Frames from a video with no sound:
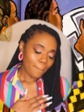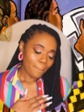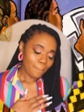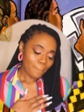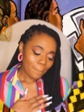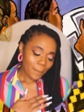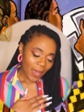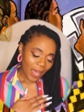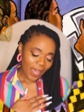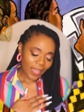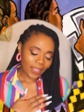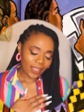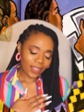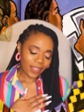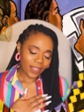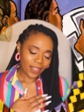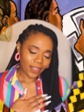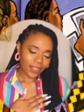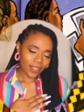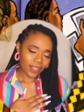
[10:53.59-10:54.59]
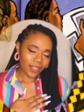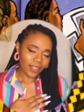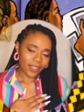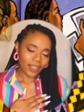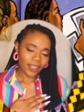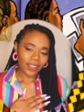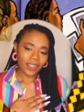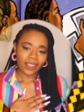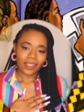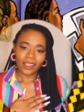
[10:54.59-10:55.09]
My color
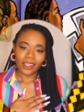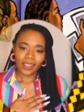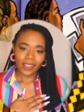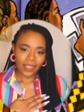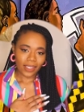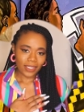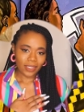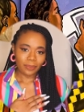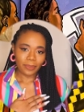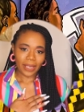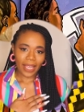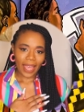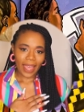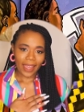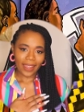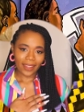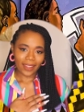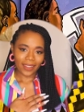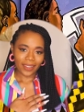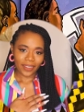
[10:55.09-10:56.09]
is black.